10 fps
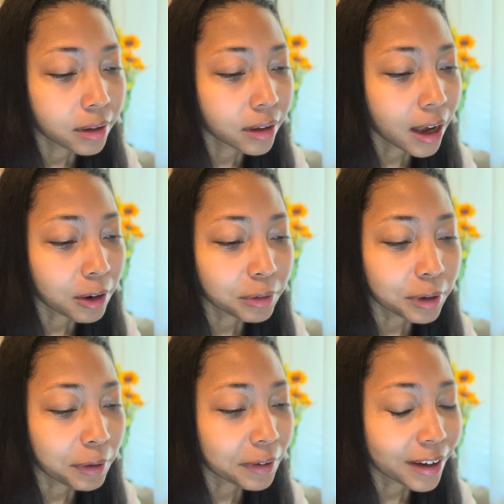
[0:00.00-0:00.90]
I don't
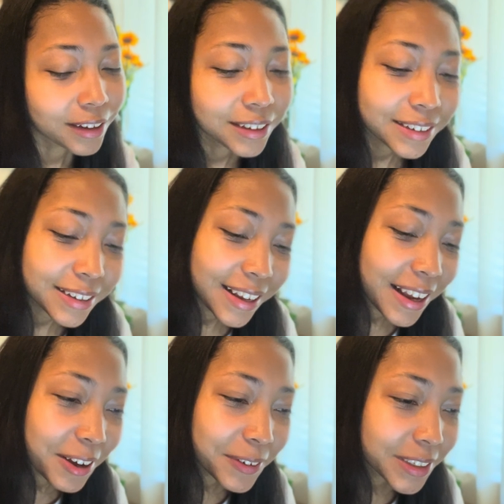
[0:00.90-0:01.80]
know, I
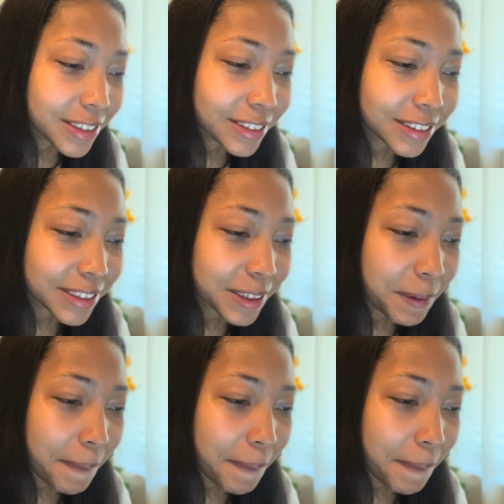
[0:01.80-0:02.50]
question it.